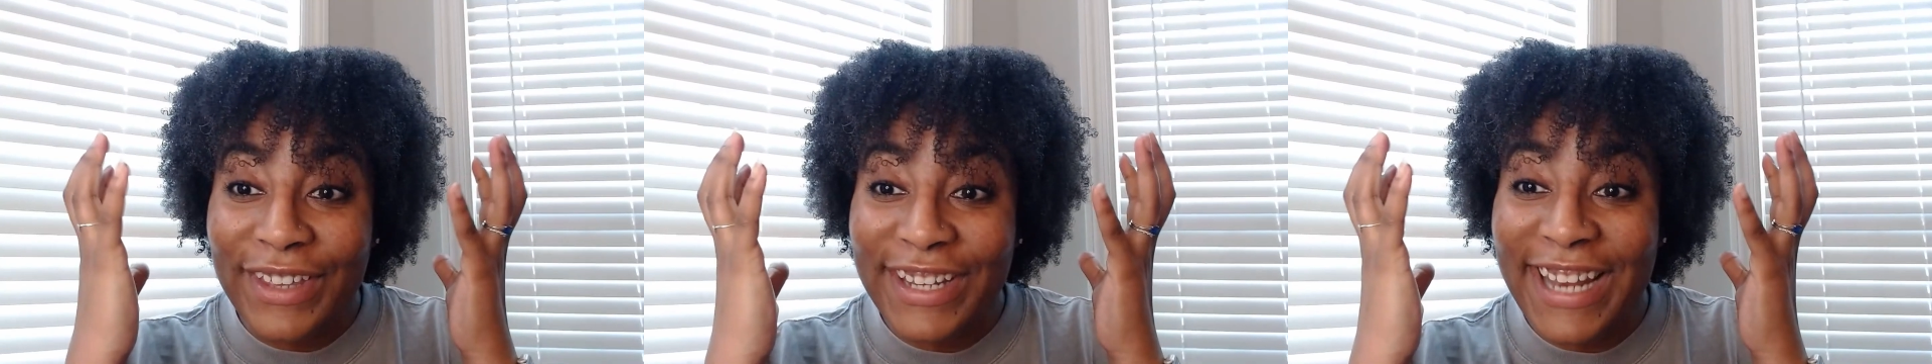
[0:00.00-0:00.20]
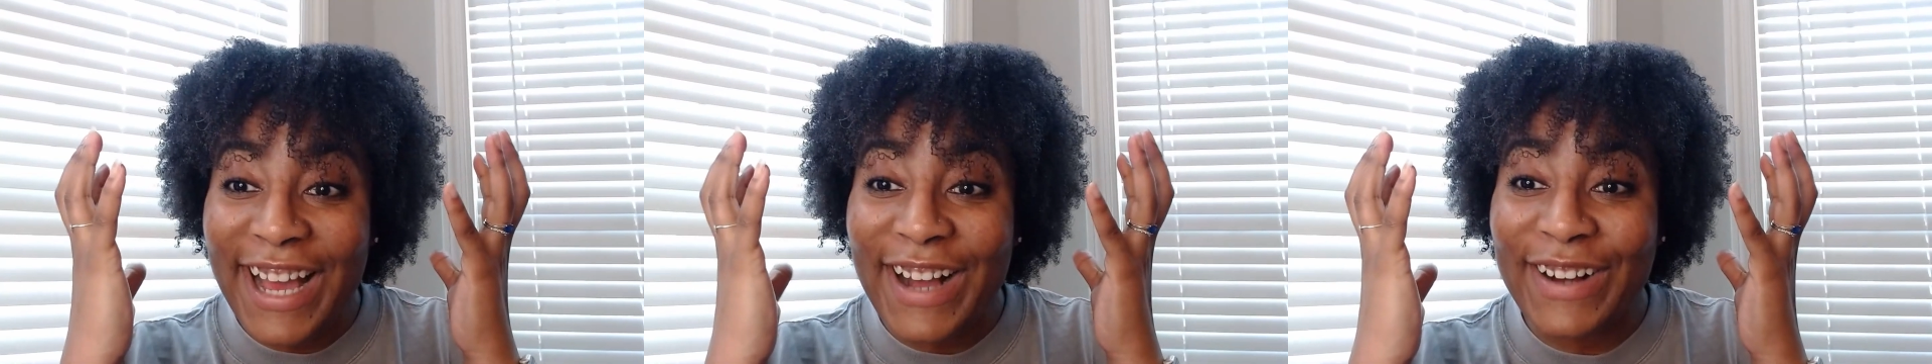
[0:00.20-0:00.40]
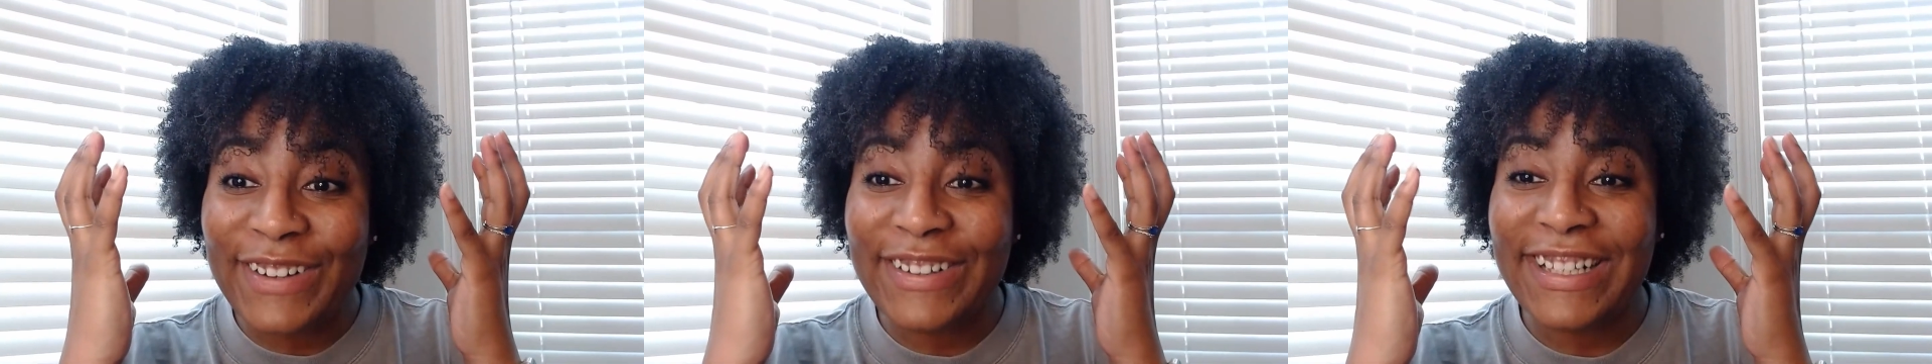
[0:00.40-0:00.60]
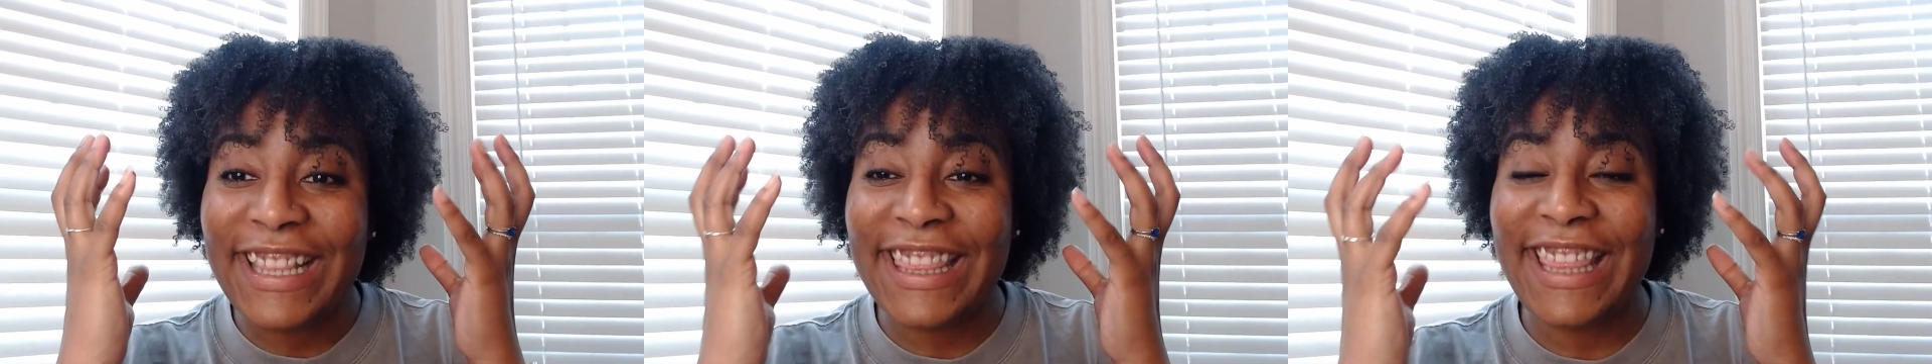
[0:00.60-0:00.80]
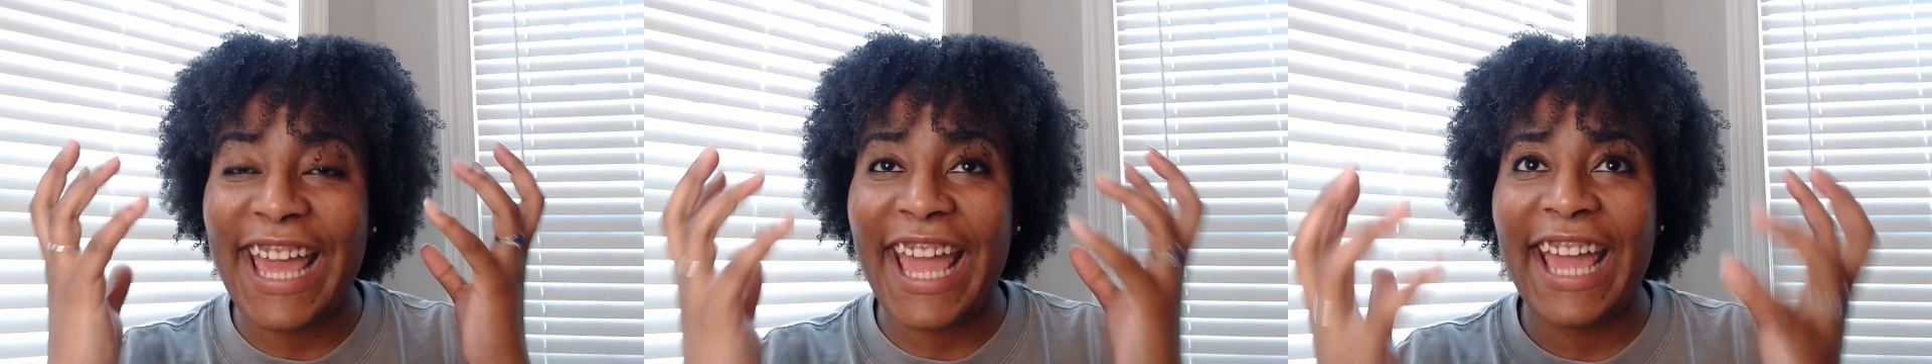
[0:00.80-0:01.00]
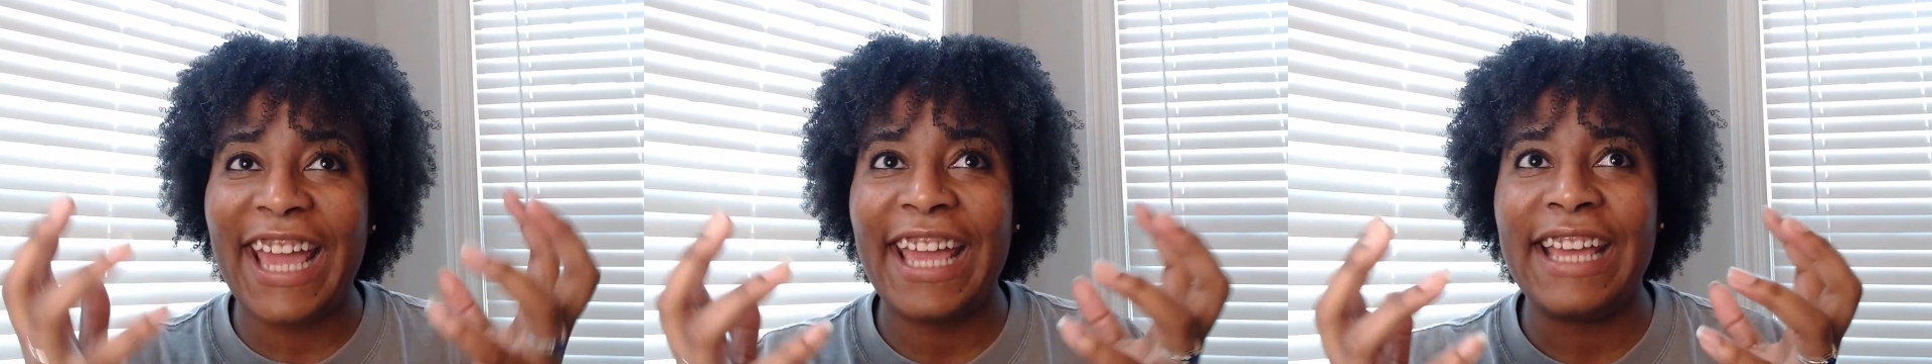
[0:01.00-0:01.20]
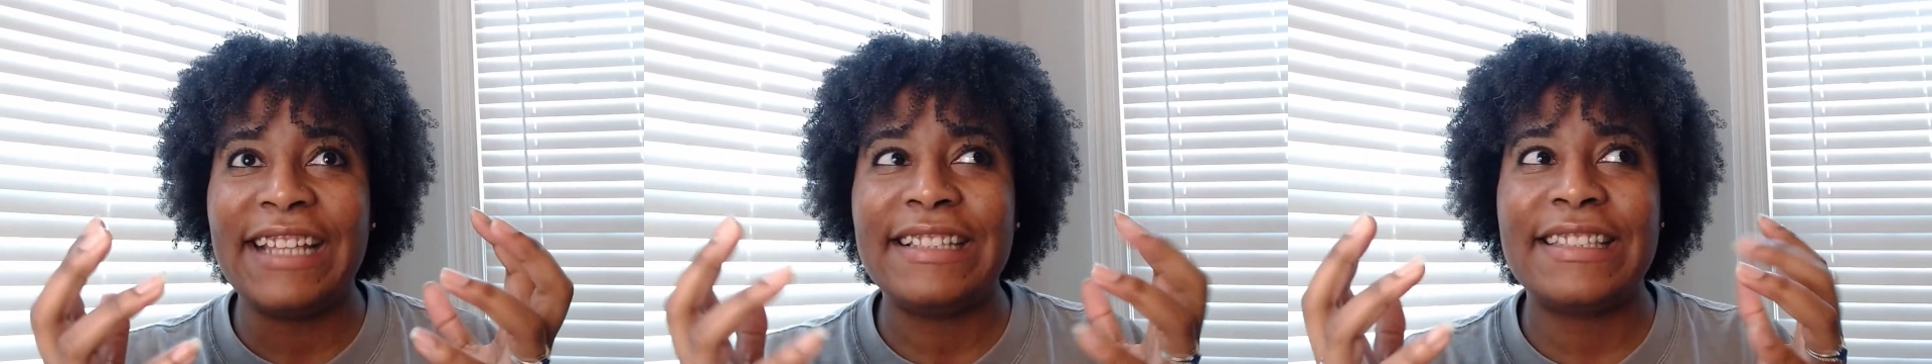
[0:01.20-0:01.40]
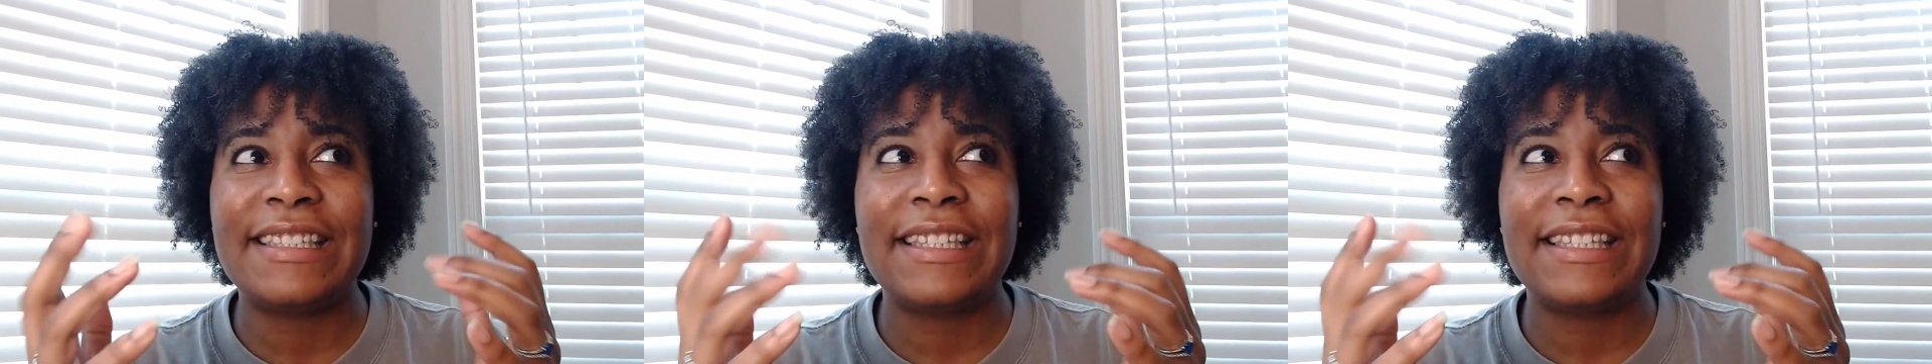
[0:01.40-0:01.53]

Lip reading: that